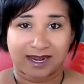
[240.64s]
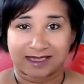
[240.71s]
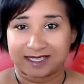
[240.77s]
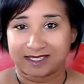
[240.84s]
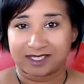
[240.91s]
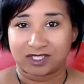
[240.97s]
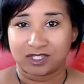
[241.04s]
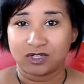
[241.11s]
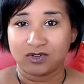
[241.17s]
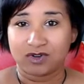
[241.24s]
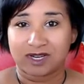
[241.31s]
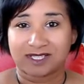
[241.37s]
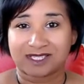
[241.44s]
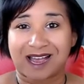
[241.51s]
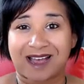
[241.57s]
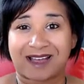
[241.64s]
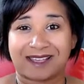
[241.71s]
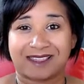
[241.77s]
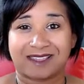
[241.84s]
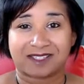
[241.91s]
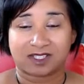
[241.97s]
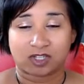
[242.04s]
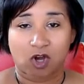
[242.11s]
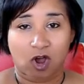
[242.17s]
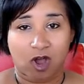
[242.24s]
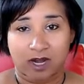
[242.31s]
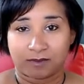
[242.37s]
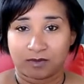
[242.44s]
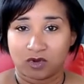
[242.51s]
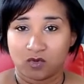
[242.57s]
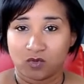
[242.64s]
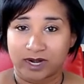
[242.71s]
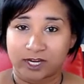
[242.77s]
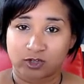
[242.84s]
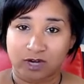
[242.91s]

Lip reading: listen to, because I listen to Audible when I